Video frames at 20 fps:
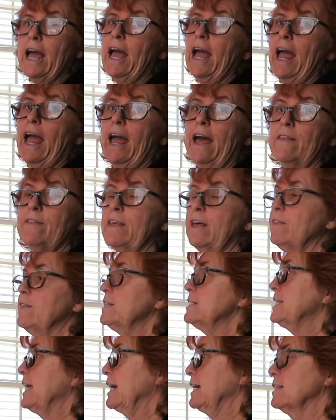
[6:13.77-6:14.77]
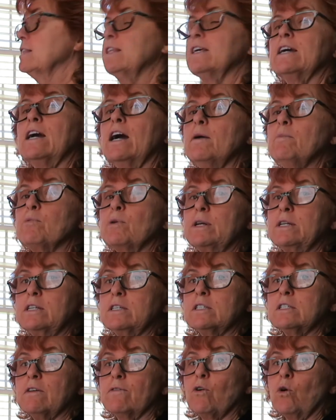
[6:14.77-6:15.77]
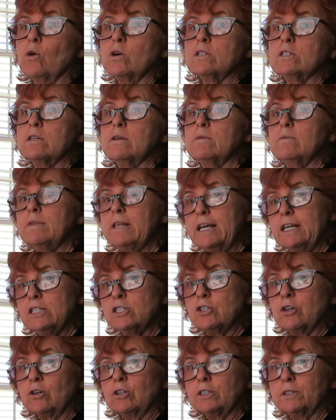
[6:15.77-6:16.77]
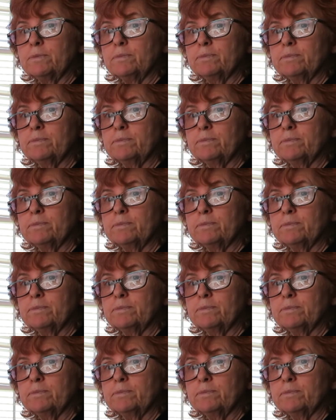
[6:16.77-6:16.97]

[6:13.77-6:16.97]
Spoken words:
and then the second thing I print is, of course, the insert.